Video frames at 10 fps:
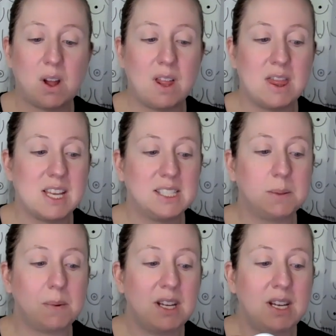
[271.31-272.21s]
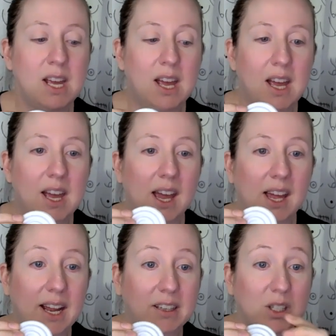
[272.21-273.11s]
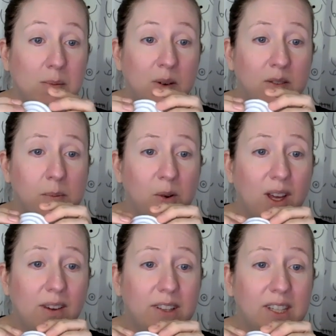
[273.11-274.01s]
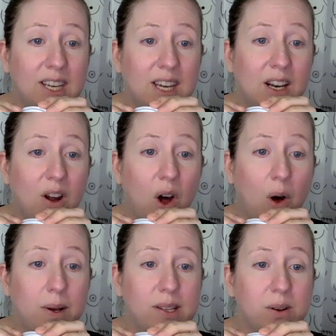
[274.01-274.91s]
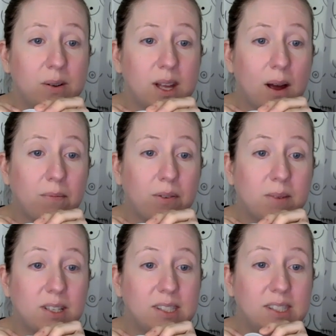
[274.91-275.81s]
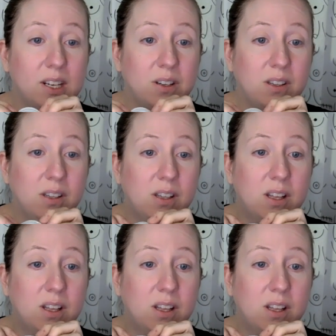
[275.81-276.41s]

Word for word: On this one, it actually moves more evenly and it always goes up from the center